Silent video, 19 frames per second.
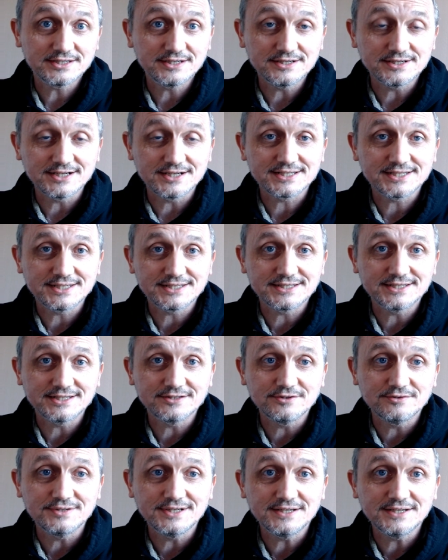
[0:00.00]
younger sisters
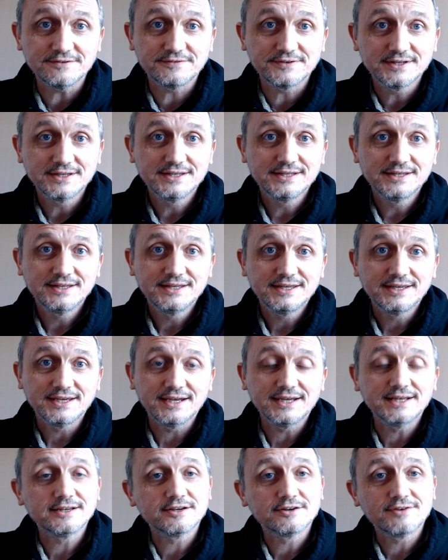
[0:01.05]
who live
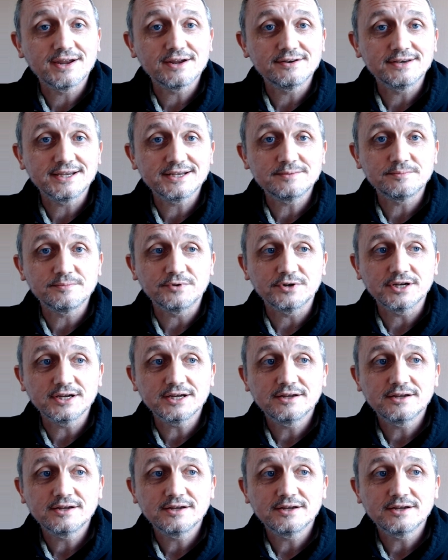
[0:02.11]
in and around Edinburgh,